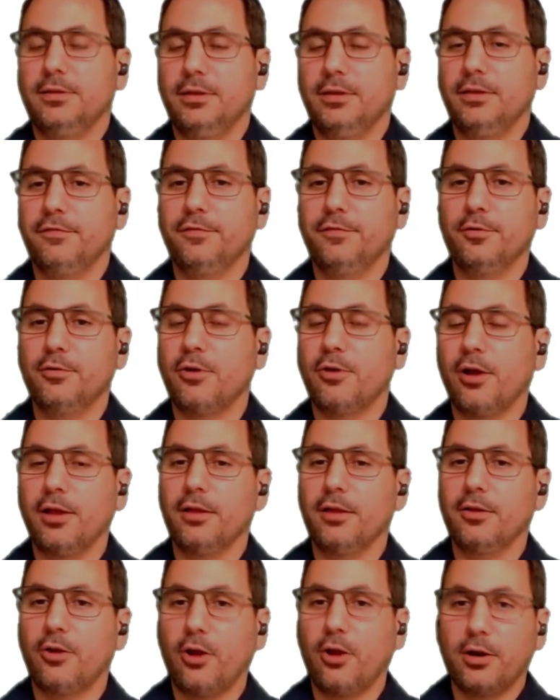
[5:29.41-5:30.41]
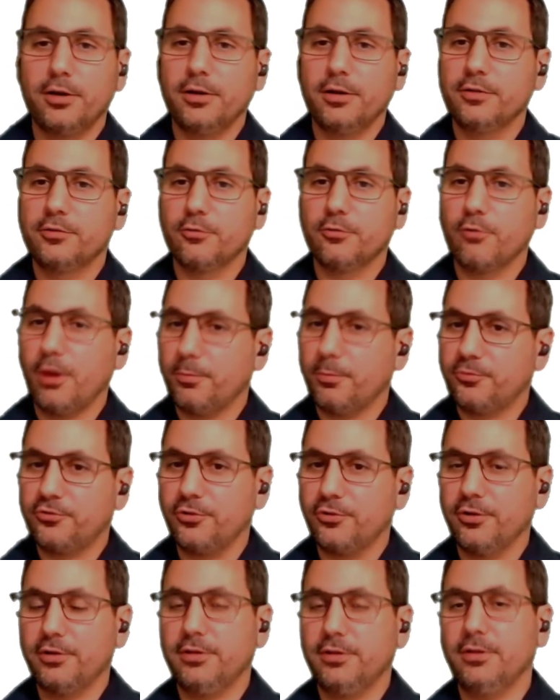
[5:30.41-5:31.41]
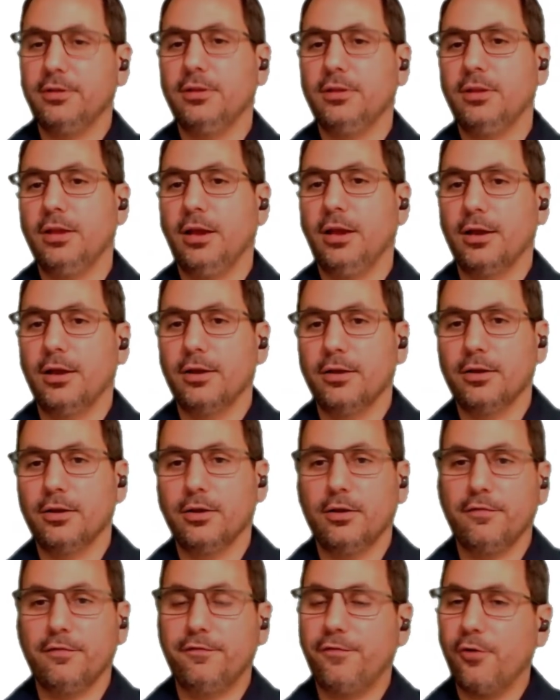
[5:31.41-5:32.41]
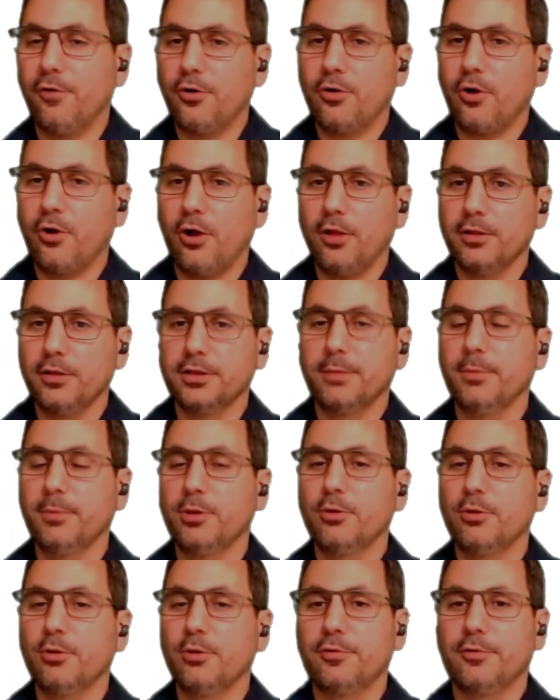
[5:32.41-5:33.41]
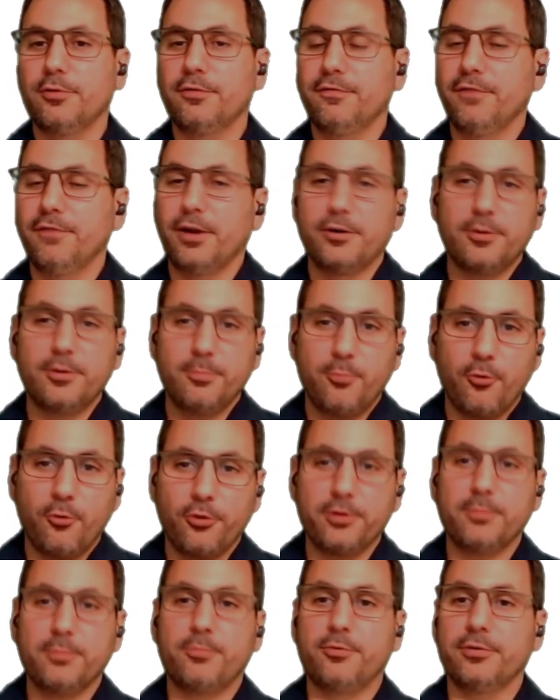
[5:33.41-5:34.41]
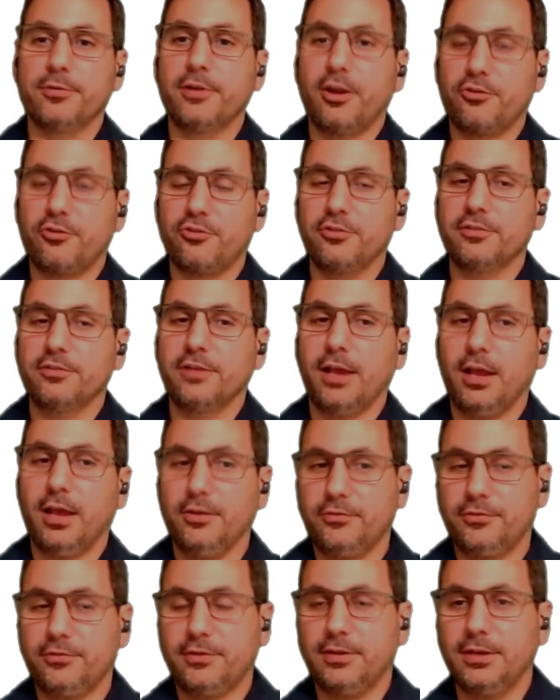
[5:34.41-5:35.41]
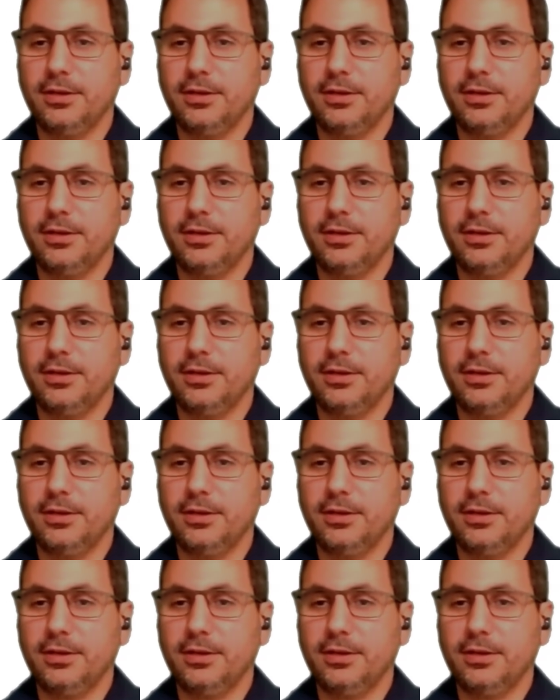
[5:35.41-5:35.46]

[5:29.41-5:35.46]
if you got an interruption, a phone call in the middle of your very important production task,